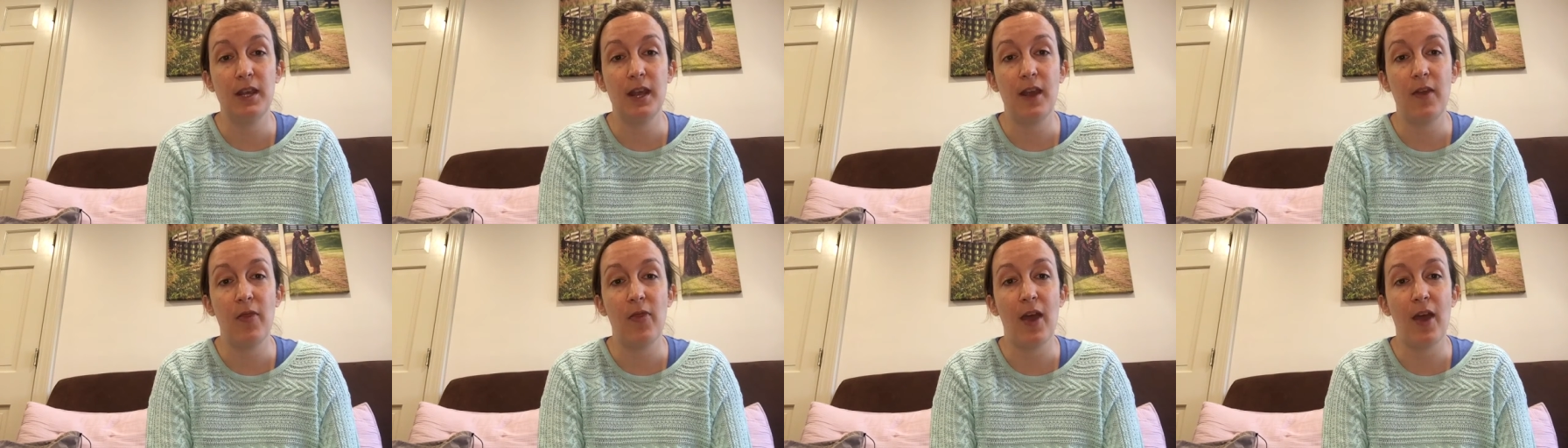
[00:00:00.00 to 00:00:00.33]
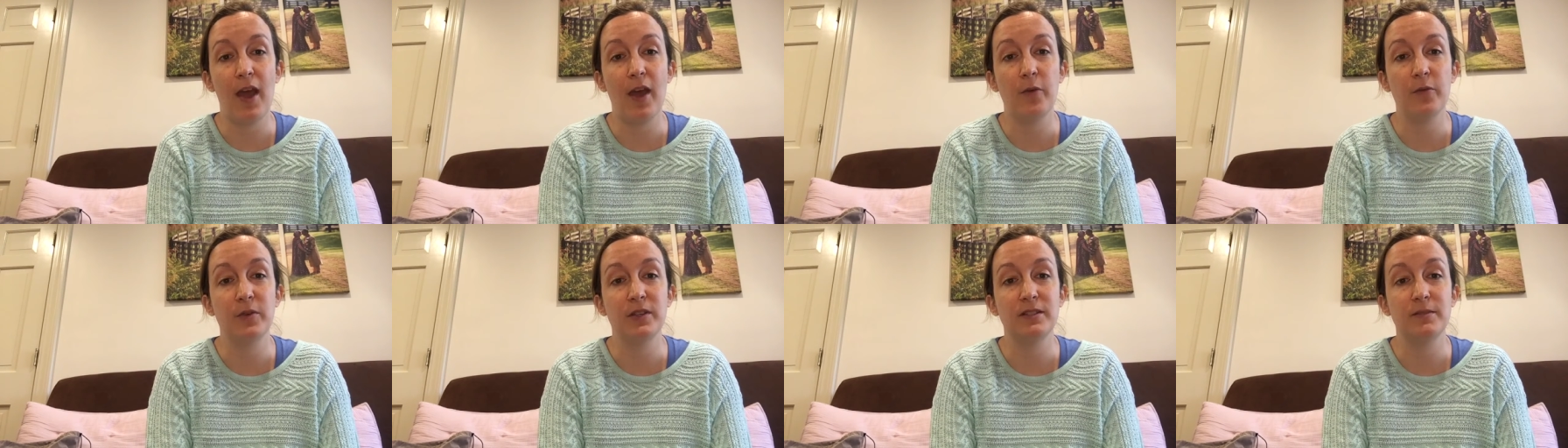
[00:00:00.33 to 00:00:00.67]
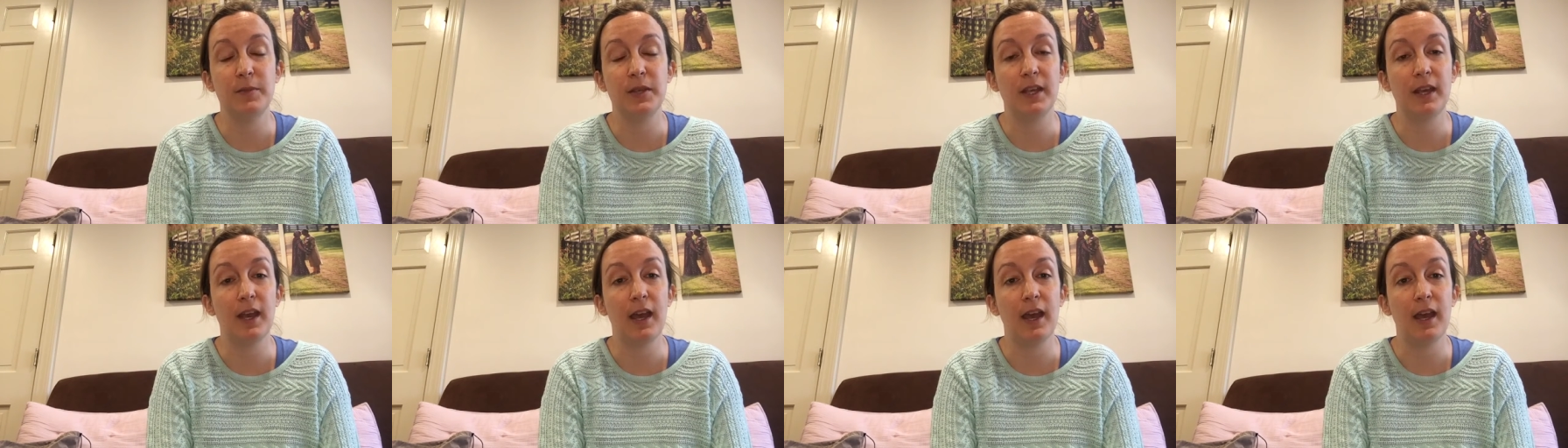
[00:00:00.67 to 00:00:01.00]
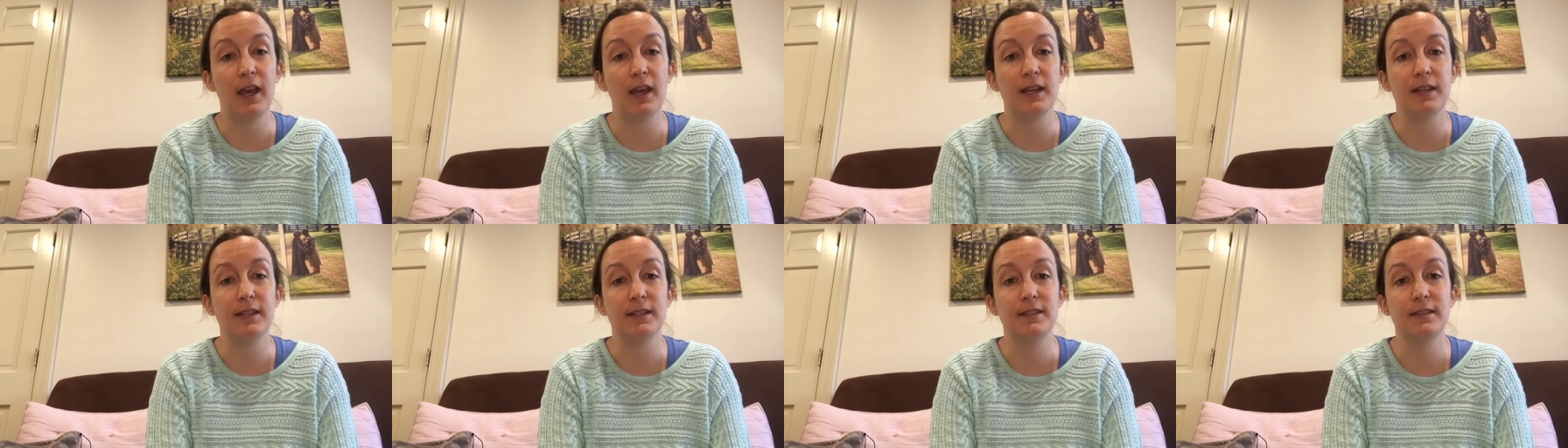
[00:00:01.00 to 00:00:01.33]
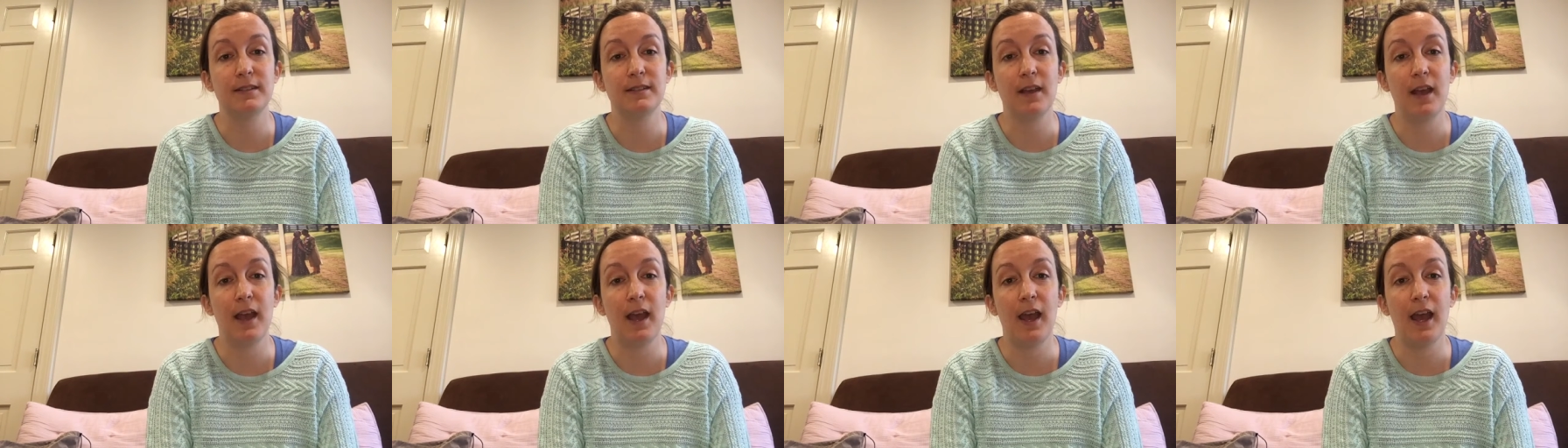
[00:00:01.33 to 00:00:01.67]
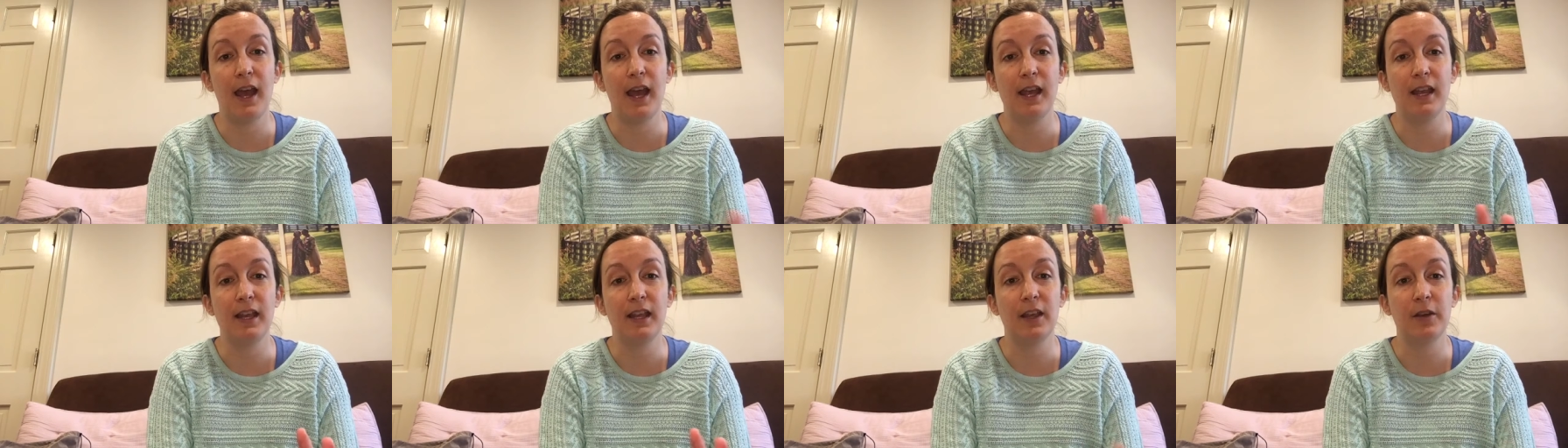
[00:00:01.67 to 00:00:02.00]
and that was because
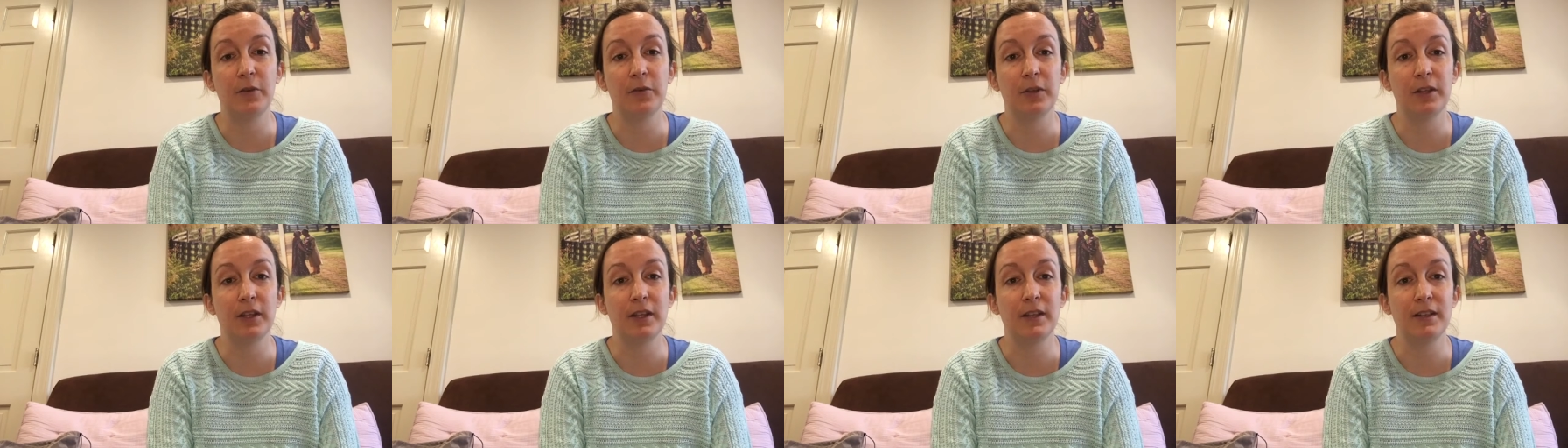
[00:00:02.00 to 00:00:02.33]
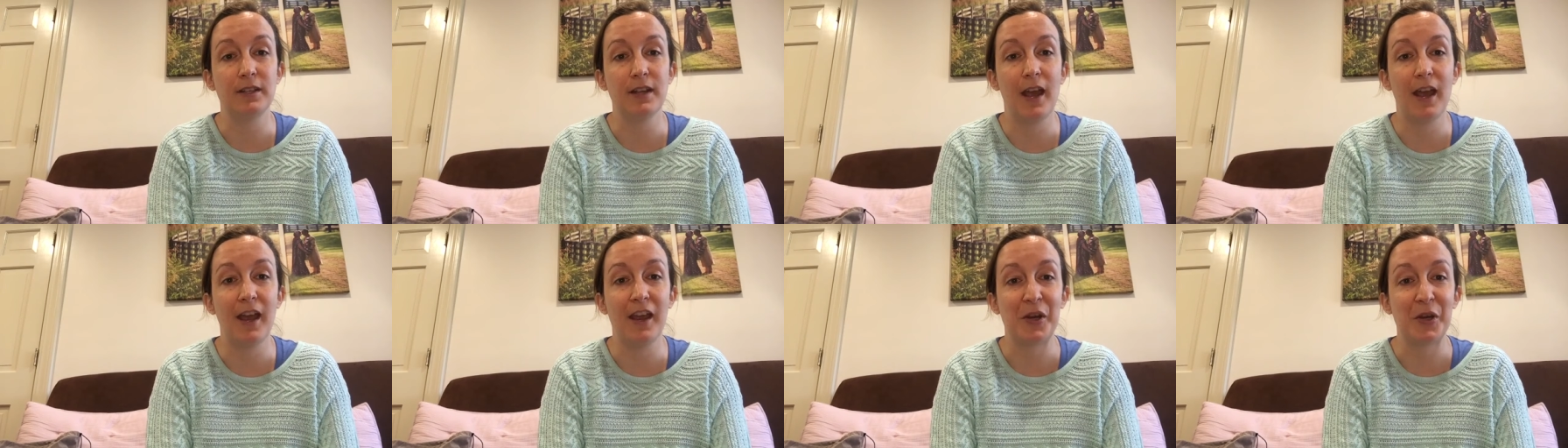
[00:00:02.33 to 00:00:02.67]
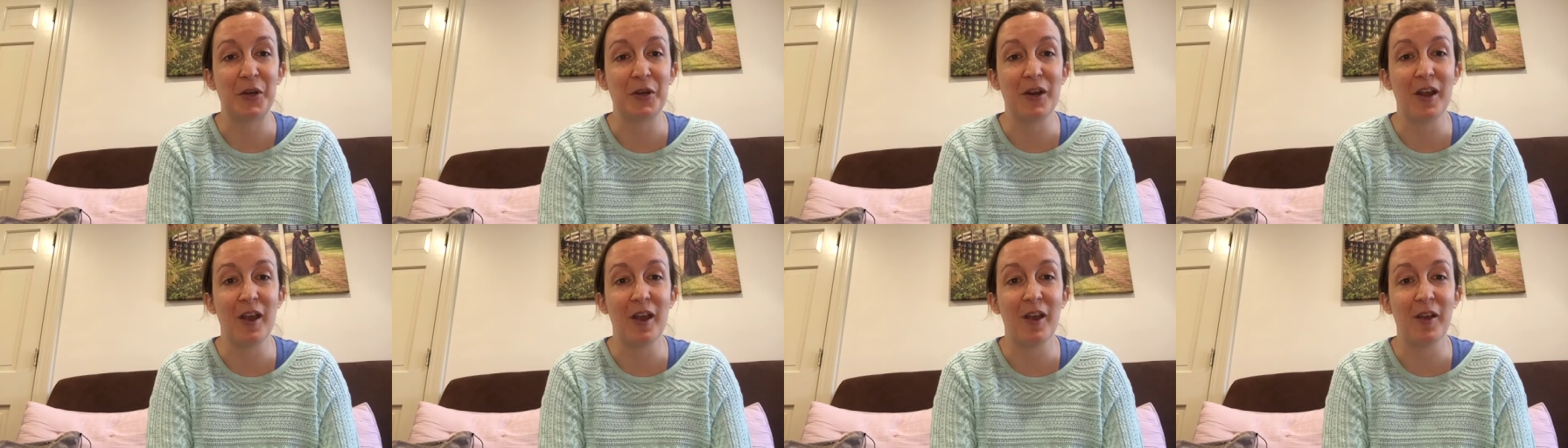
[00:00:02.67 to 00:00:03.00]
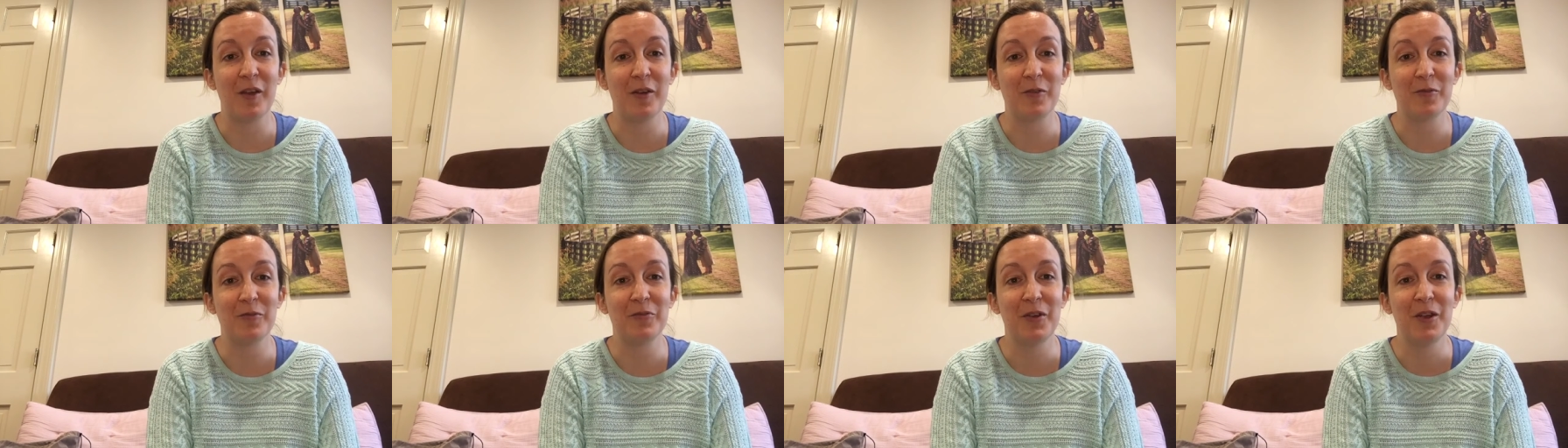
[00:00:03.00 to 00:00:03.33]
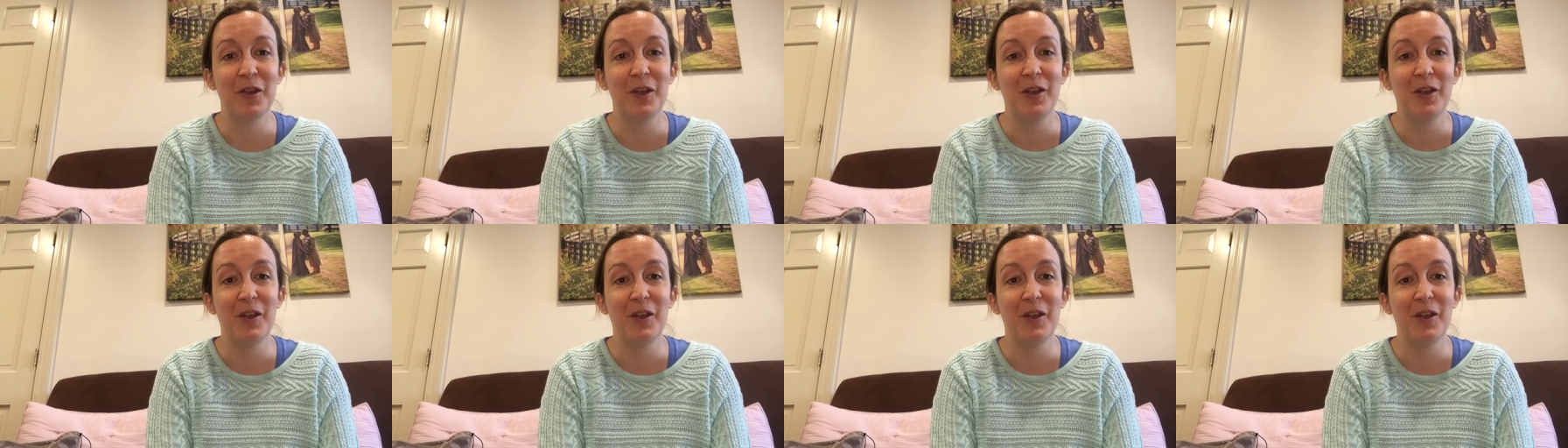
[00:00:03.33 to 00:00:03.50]
I get really tired of